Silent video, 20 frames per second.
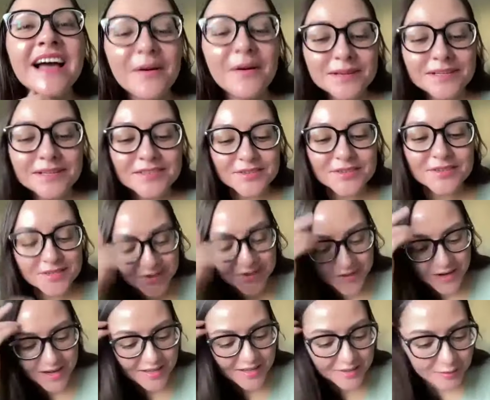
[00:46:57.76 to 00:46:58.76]
I was just
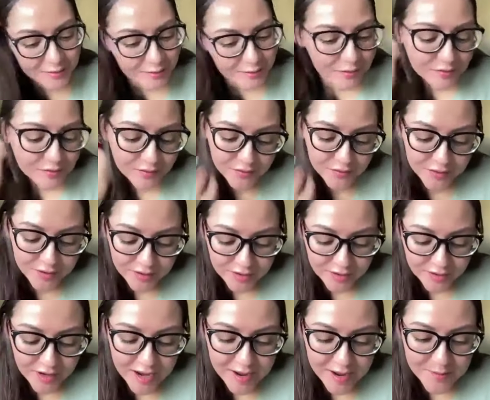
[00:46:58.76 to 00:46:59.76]
trying to look for